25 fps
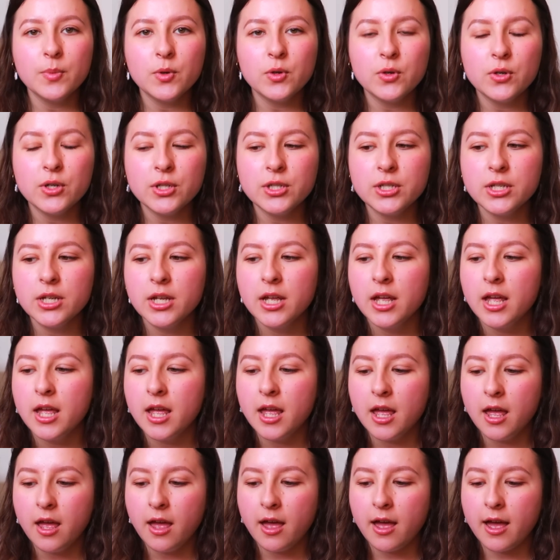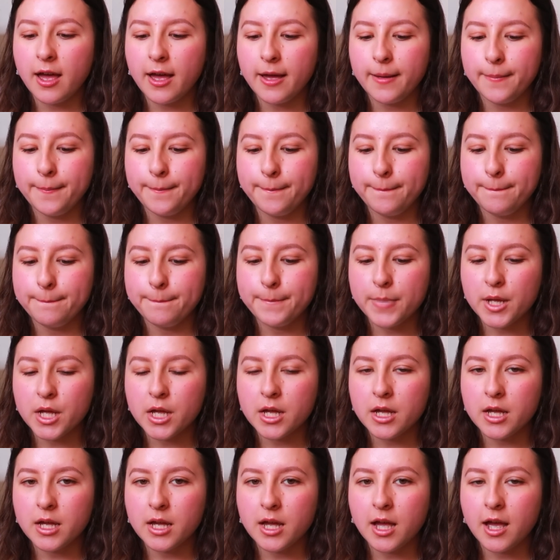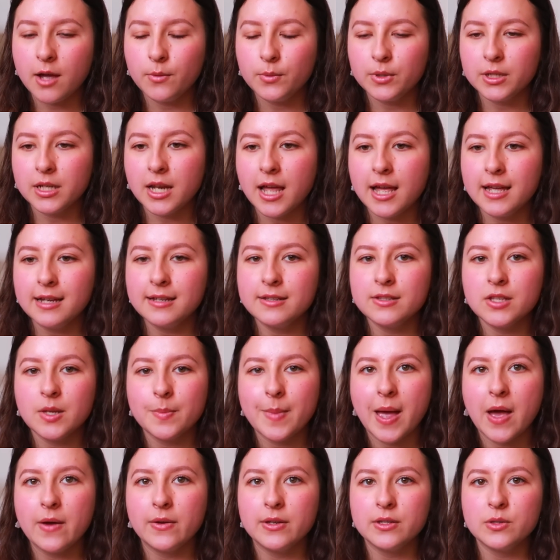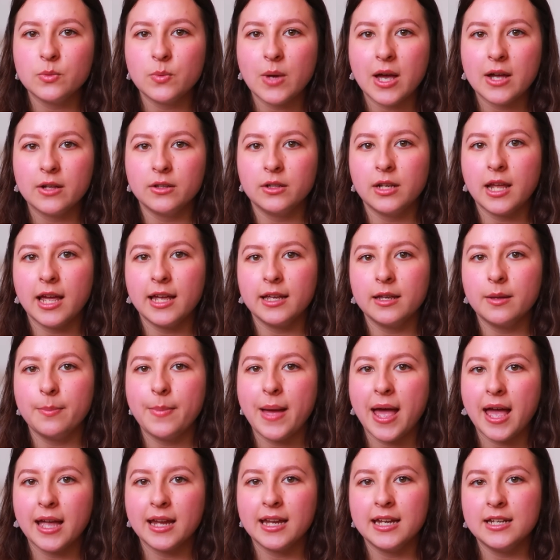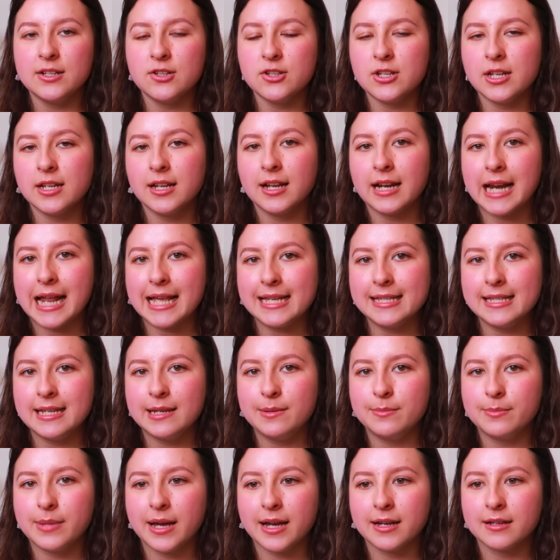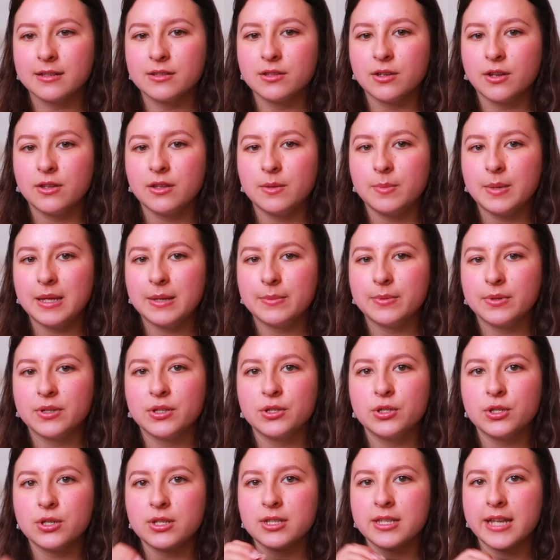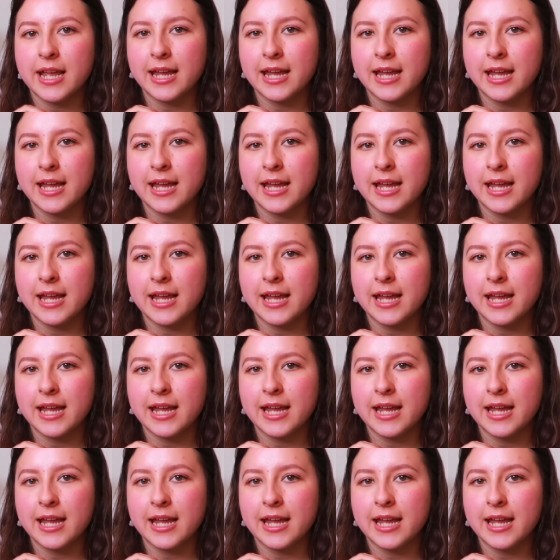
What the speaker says: board. But I would like some out as well, like packaged in glassine bags so that people can just